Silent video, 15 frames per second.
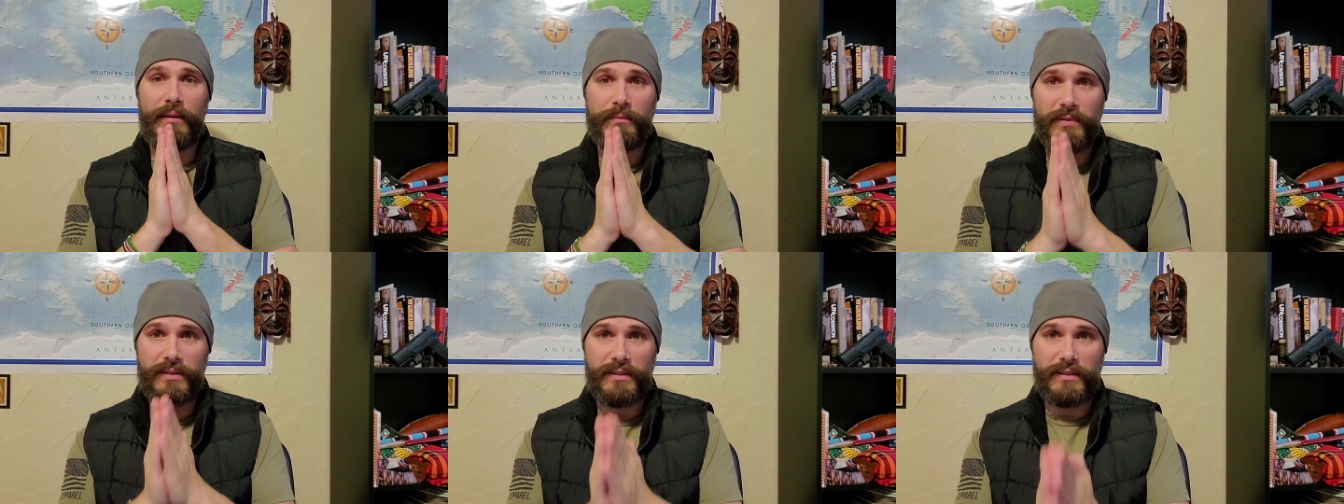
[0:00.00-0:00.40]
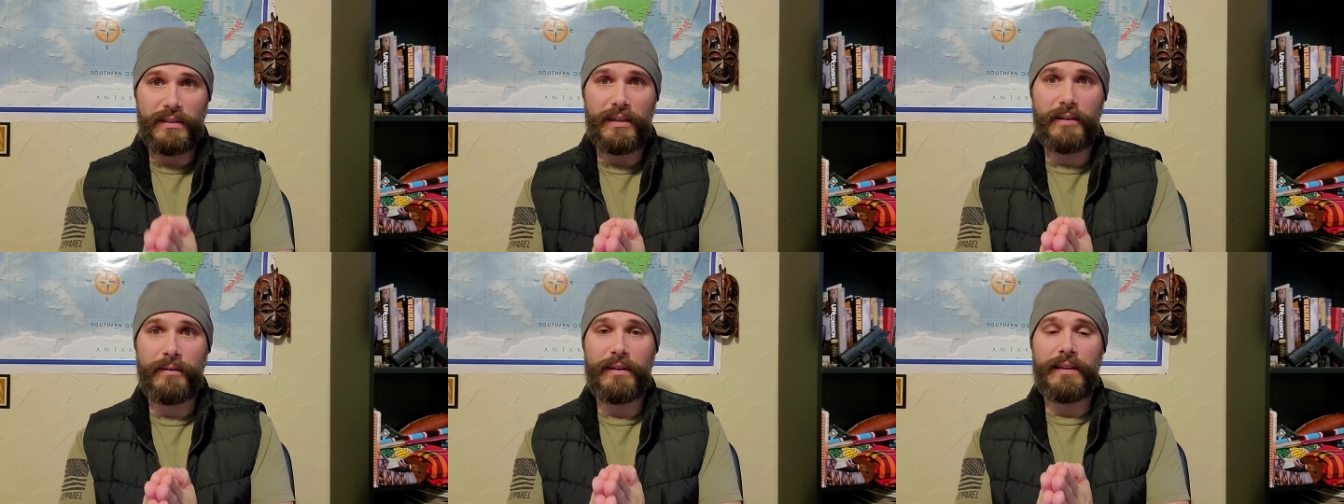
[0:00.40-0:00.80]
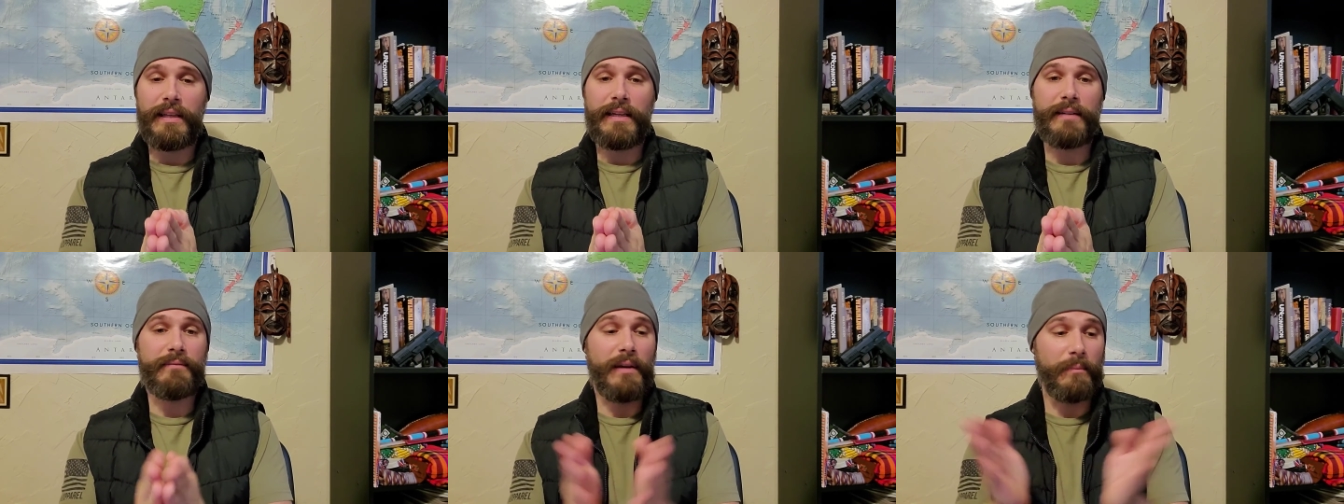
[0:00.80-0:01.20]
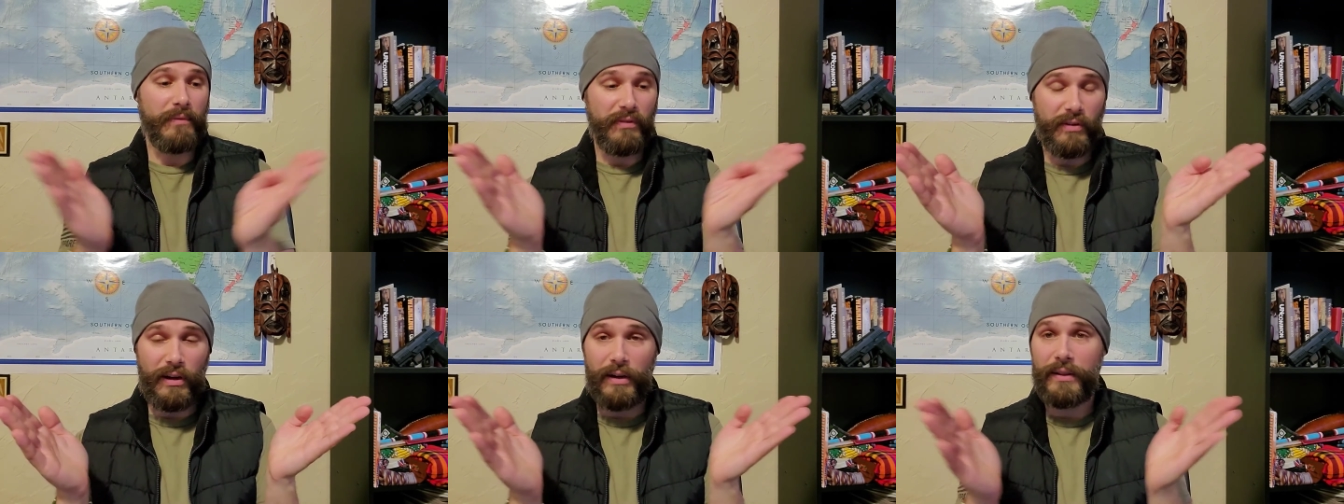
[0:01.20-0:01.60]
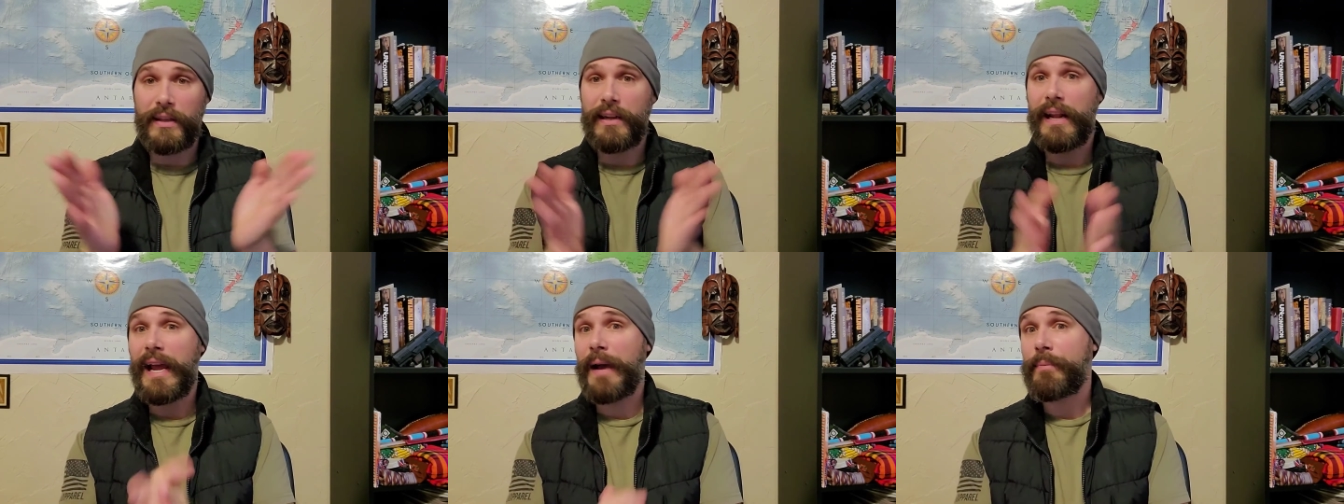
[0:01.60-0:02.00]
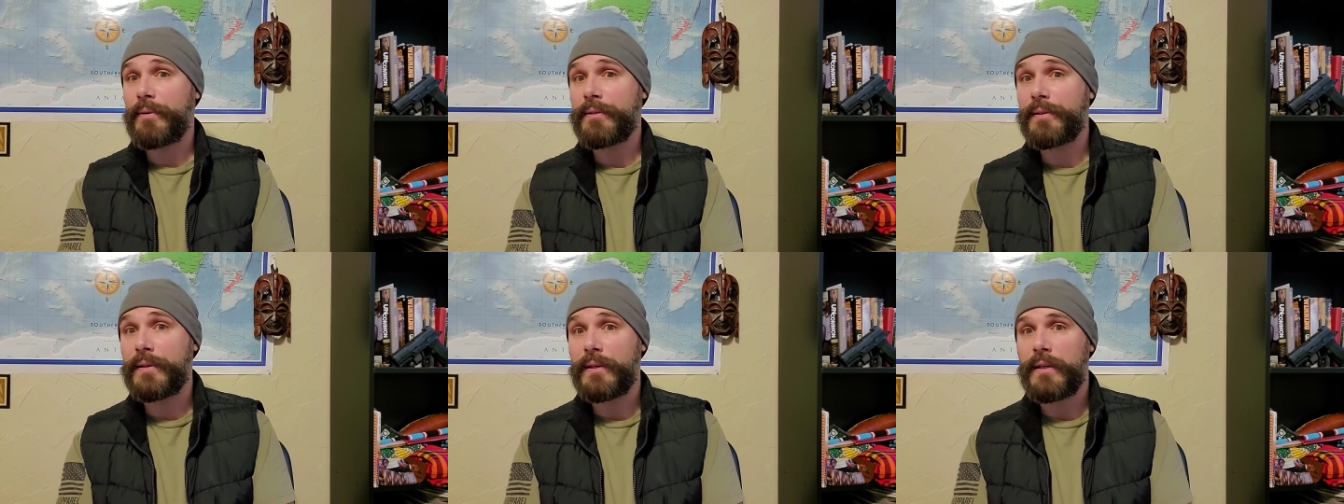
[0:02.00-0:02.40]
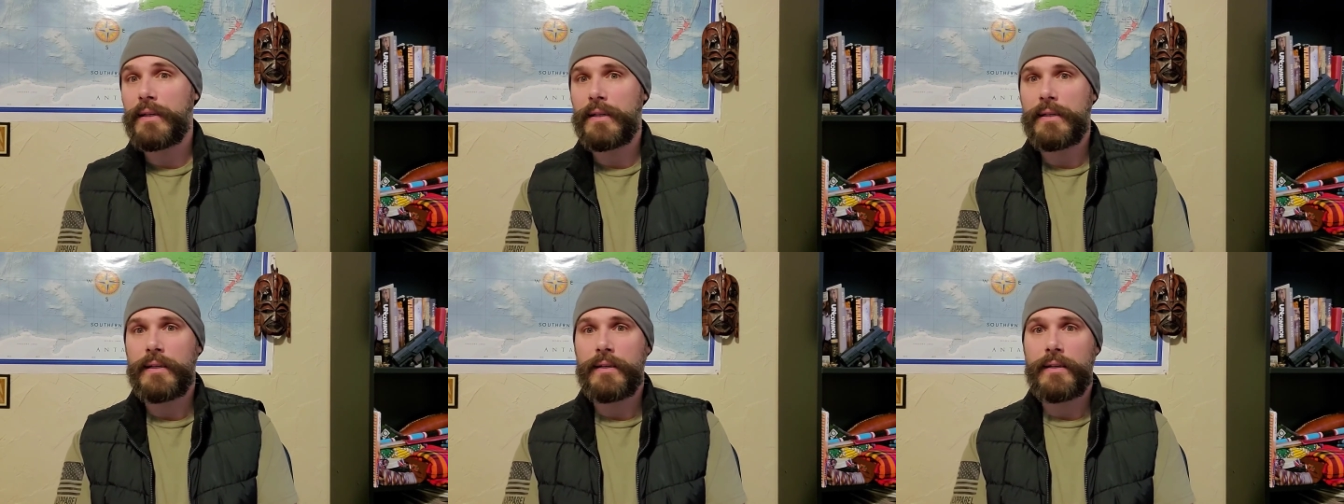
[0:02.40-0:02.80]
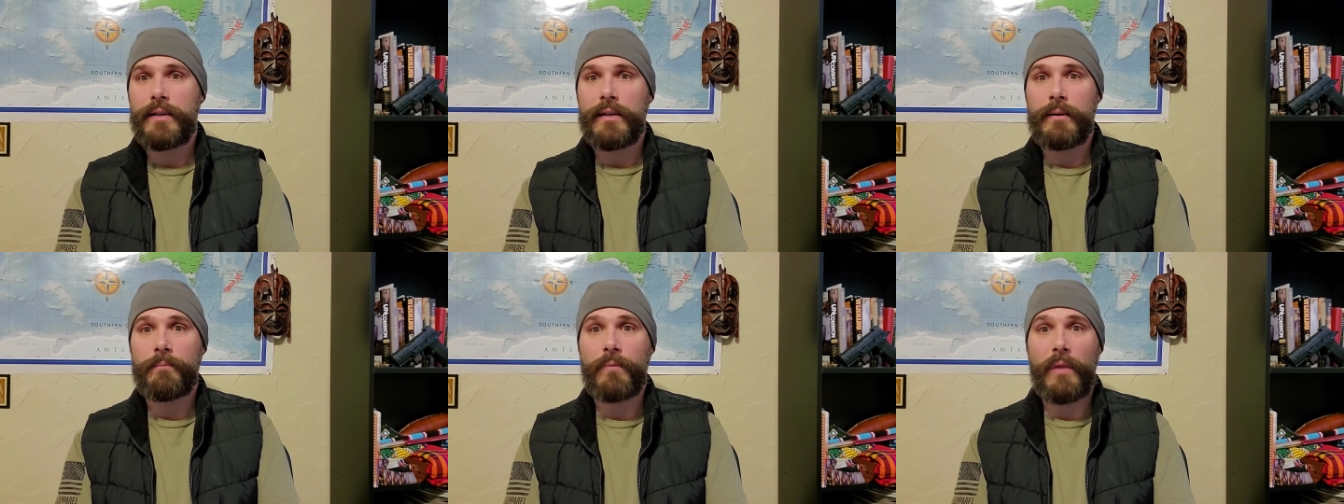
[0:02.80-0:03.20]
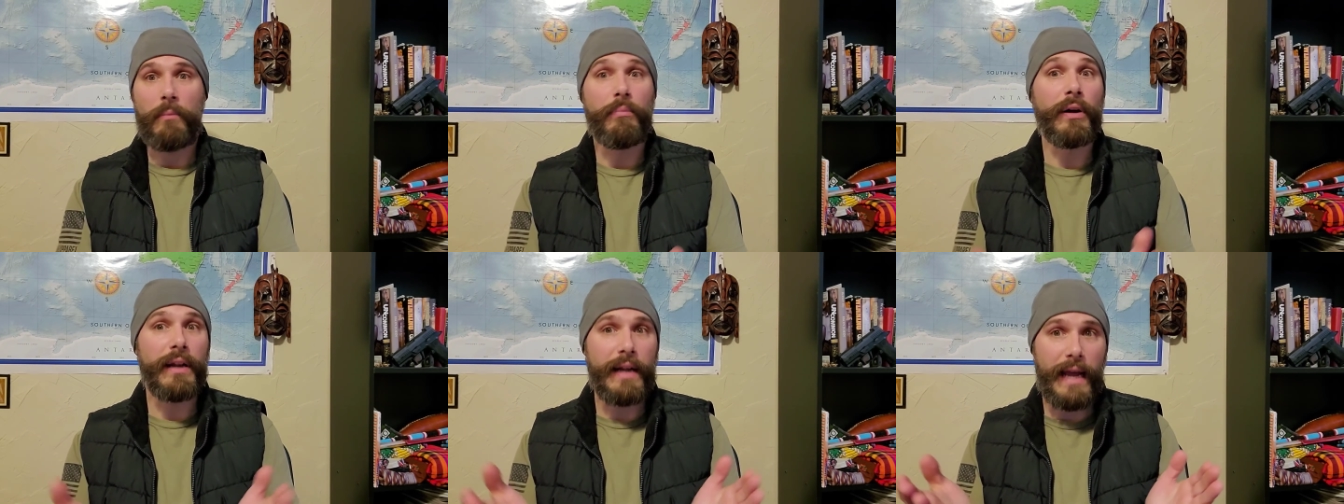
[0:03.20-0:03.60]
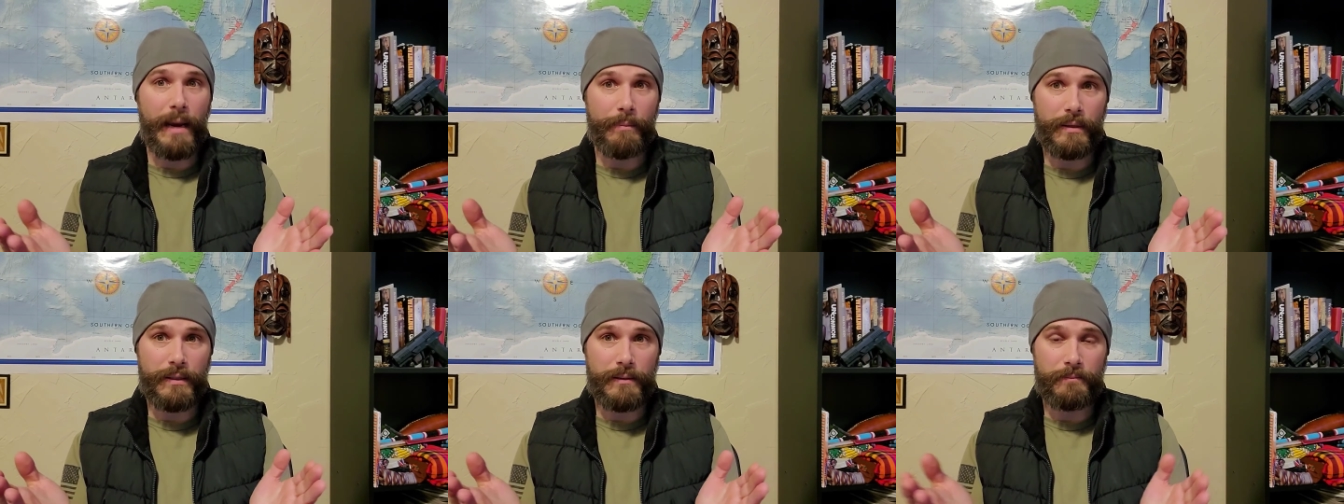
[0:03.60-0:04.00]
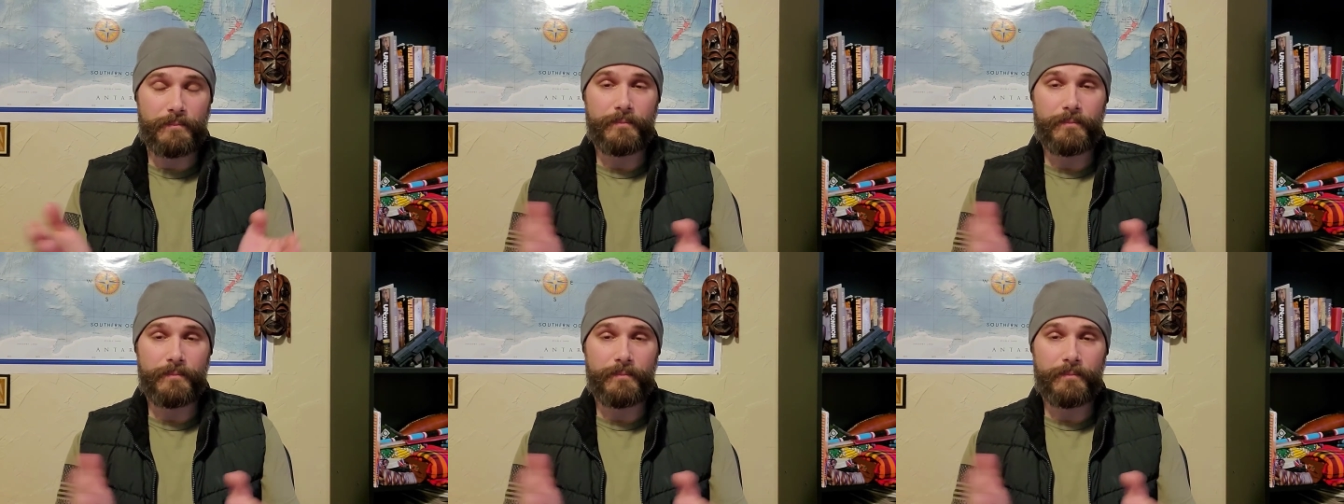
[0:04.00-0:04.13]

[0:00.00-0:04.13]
Sorry that it. I'm sorry that it happened, um, but it happened.